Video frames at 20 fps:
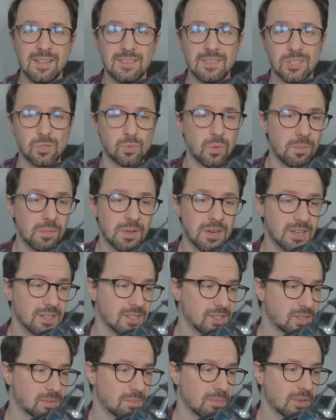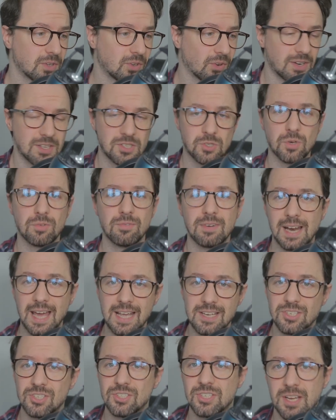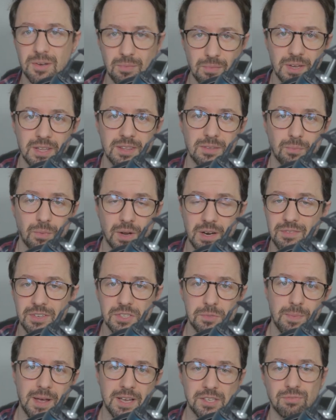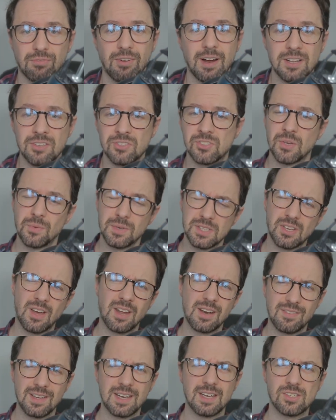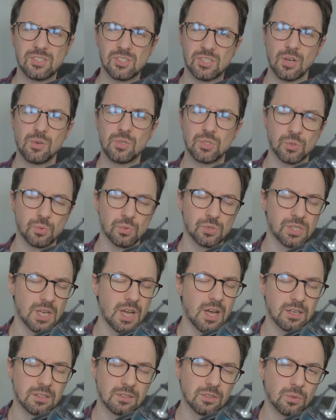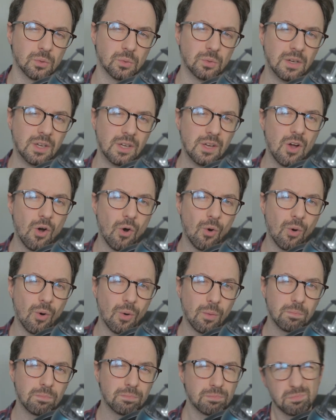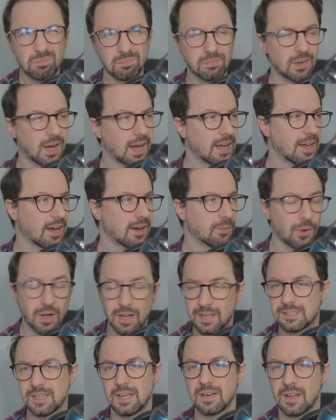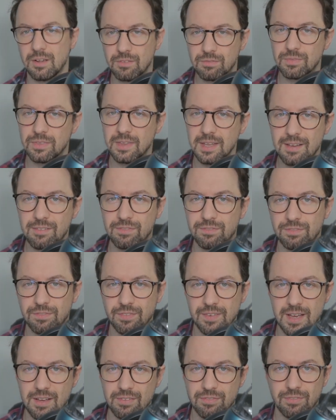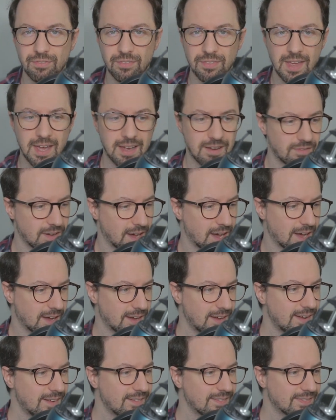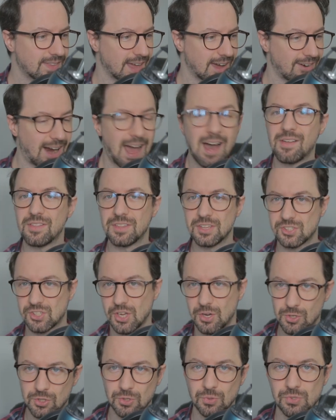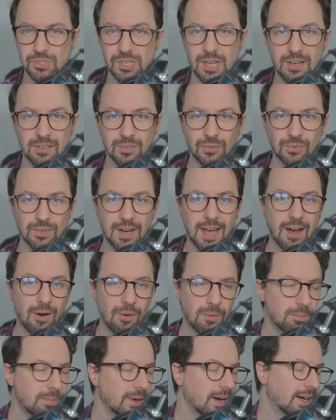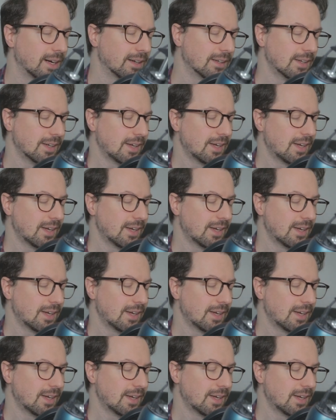this woman has gone into a relationship with one of his best friends. So it's kind of in his social circle, or I don't know if they've they're out of the social circle now, but